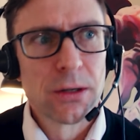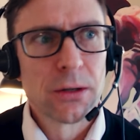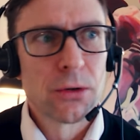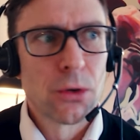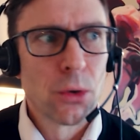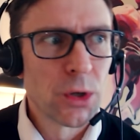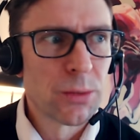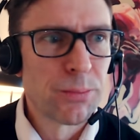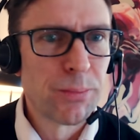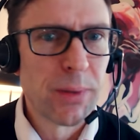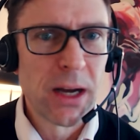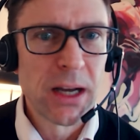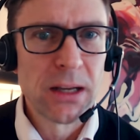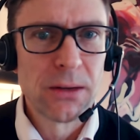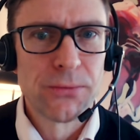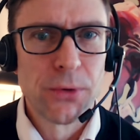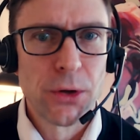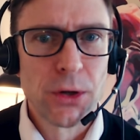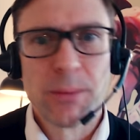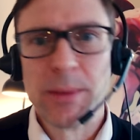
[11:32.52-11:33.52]
caused
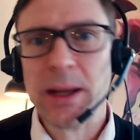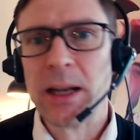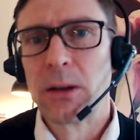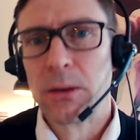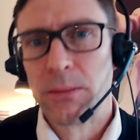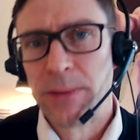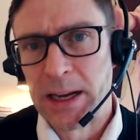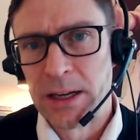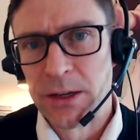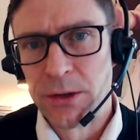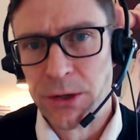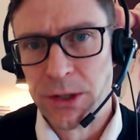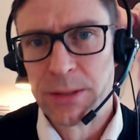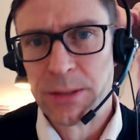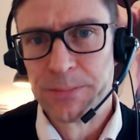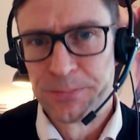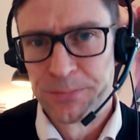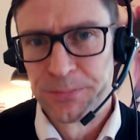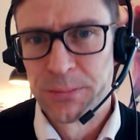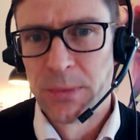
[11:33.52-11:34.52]
by fundamental
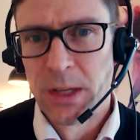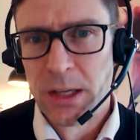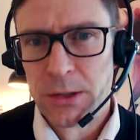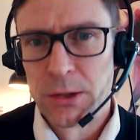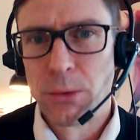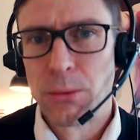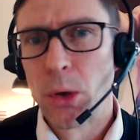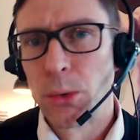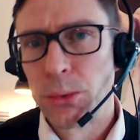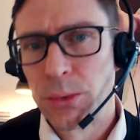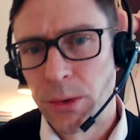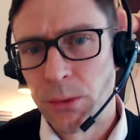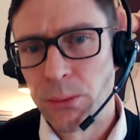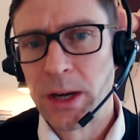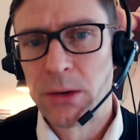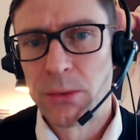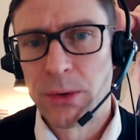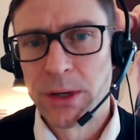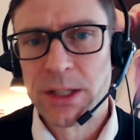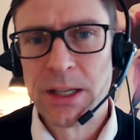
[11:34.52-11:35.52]
factors. So those
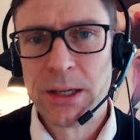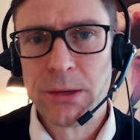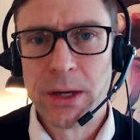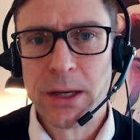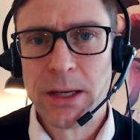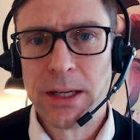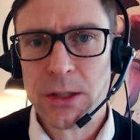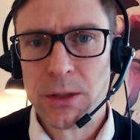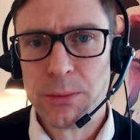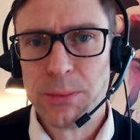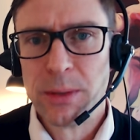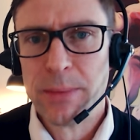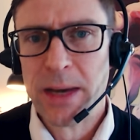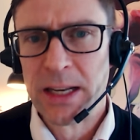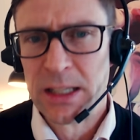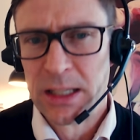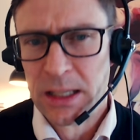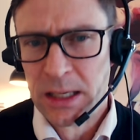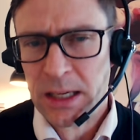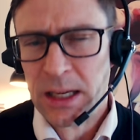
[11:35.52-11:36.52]
three criteria need to be
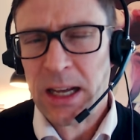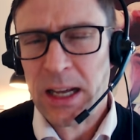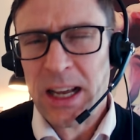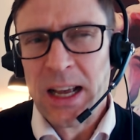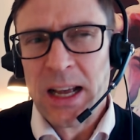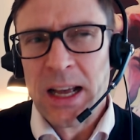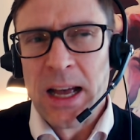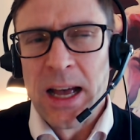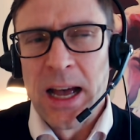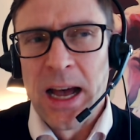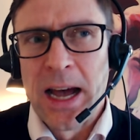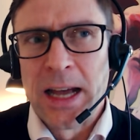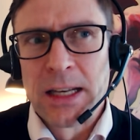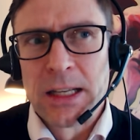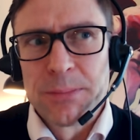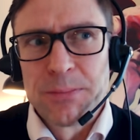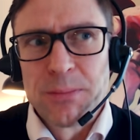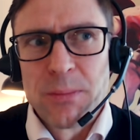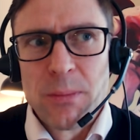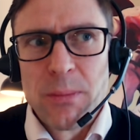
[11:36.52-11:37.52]
met.
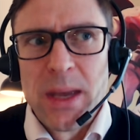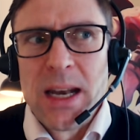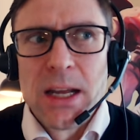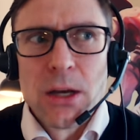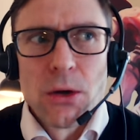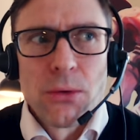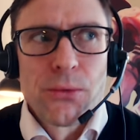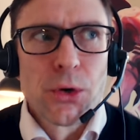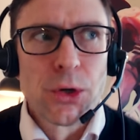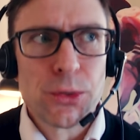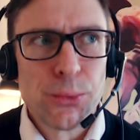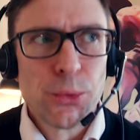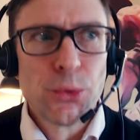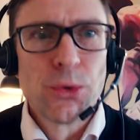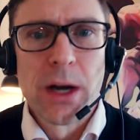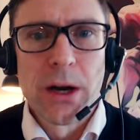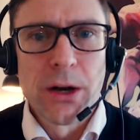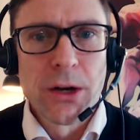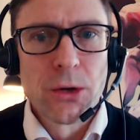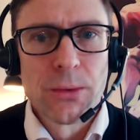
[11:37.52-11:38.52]
And many, of course,
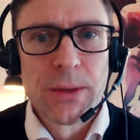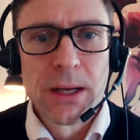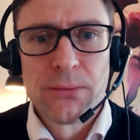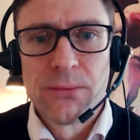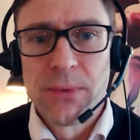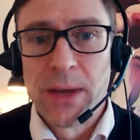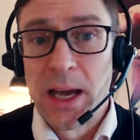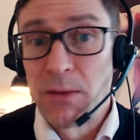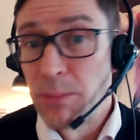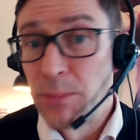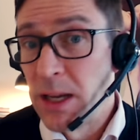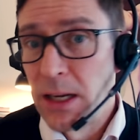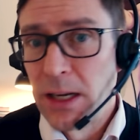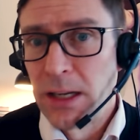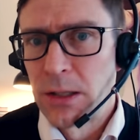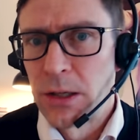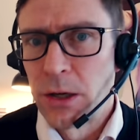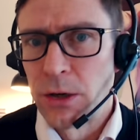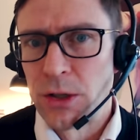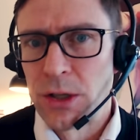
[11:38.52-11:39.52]
would argue that we have been
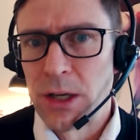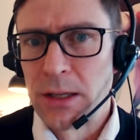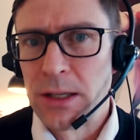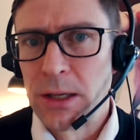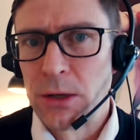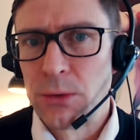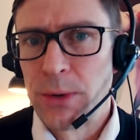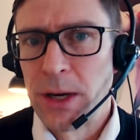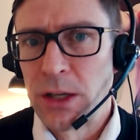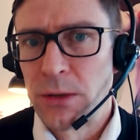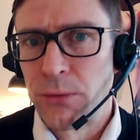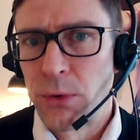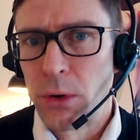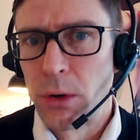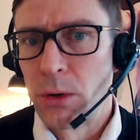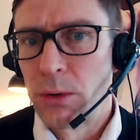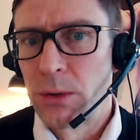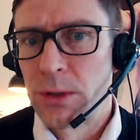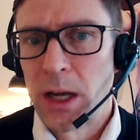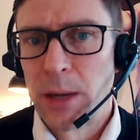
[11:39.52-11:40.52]
in such a situation for
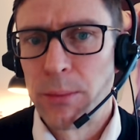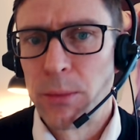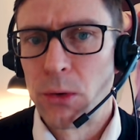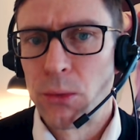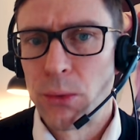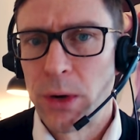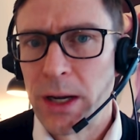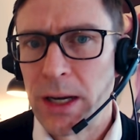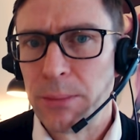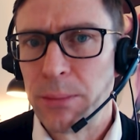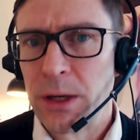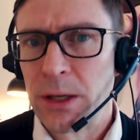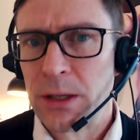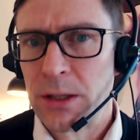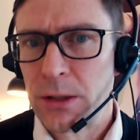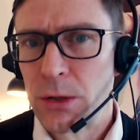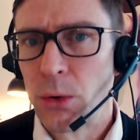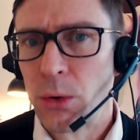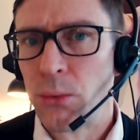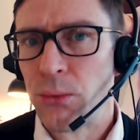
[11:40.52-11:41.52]
a long time already,
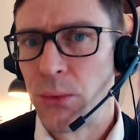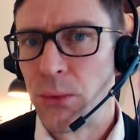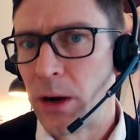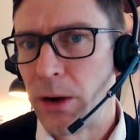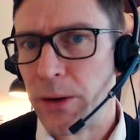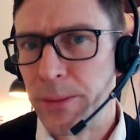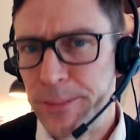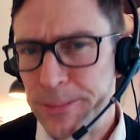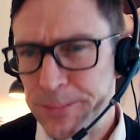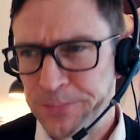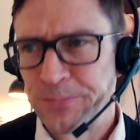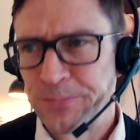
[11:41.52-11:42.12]
but so far